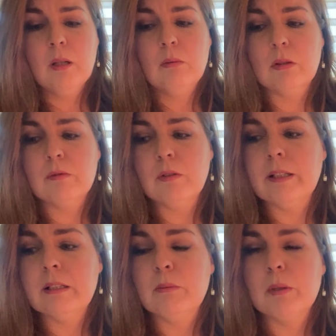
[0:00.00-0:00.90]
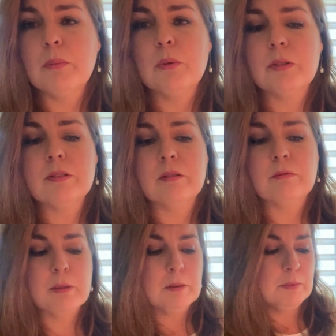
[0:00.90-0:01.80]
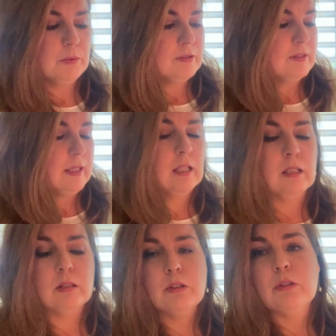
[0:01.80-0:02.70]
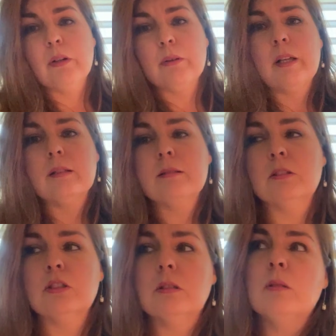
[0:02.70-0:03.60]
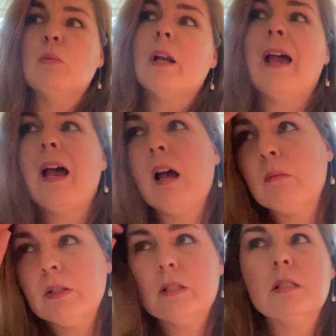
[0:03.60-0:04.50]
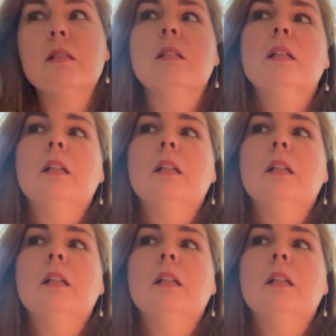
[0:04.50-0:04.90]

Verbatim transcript: We're finding reports of people saying, you know, that essentially what happened